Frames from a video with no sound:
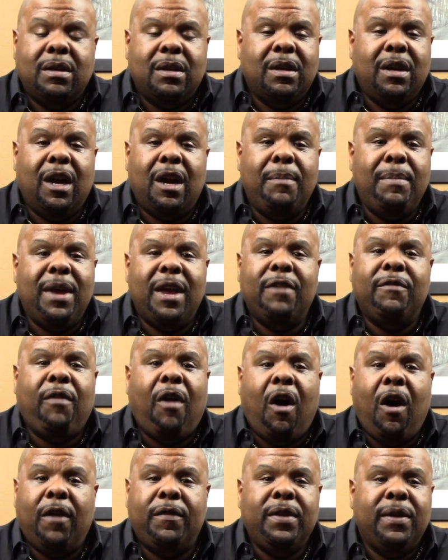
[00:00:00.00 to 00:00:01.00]
going to be
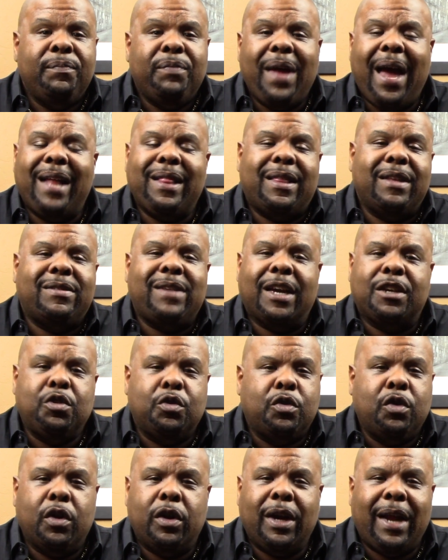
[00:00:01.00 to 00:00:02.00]
involved at this
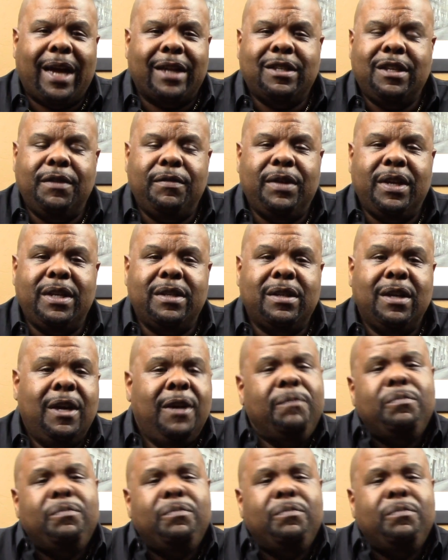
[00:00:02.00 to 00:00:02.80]
extracurricular activities?